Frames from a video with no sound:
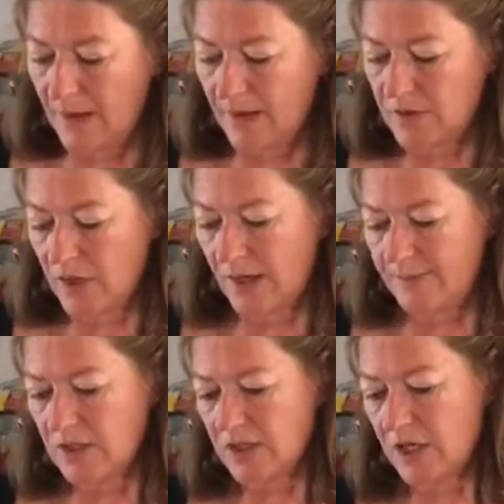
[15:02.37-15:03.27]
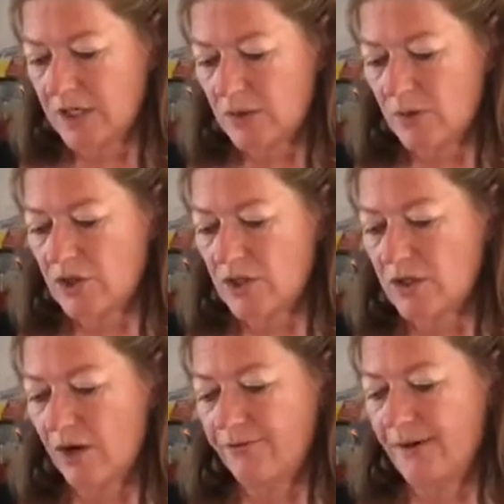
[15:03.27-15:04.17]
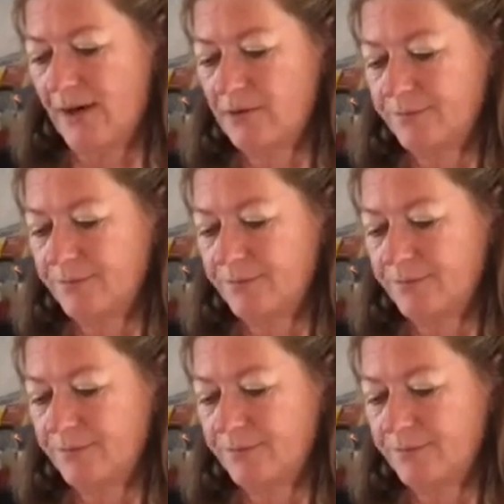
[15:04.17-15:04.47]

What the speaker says: So I'm just going to switch this off now.